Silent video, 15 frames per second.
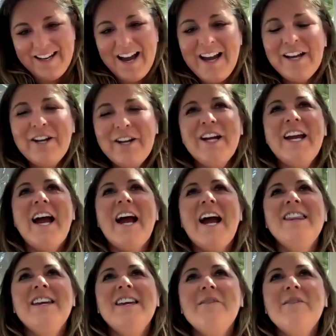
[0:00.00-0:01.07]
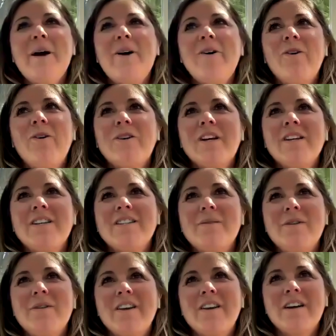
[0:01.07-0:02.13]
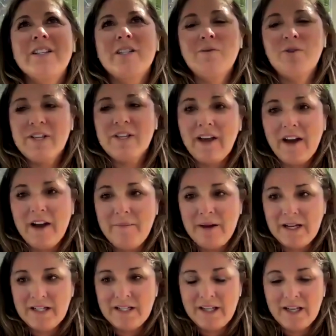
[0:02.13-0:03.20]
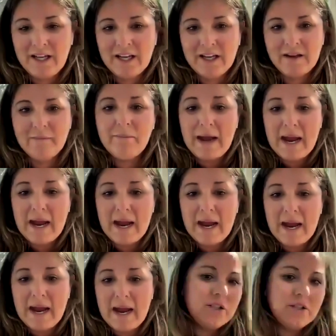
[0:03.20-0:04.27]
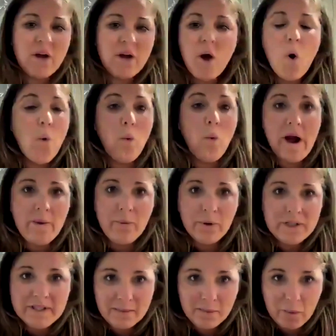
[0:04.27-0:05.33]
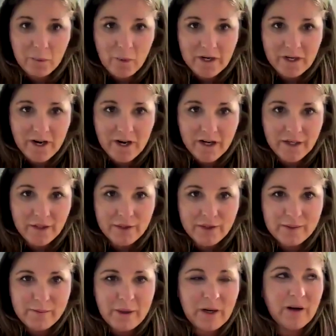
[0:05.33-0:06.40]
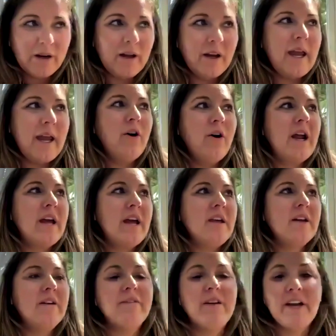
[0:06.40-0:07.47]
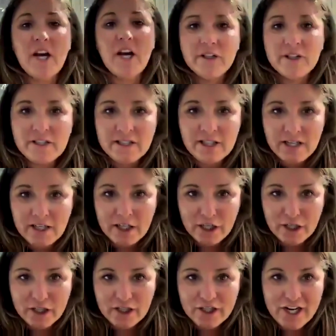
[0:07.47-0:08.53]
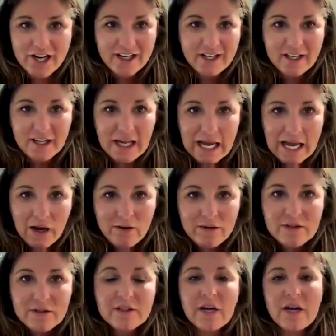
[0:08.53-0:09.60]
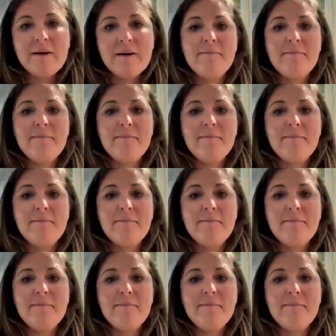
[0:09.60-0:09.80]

I think about some of the customers that come into the bank and just why would someone want a non-interest bearing account? And I think of like our senior checking accounts.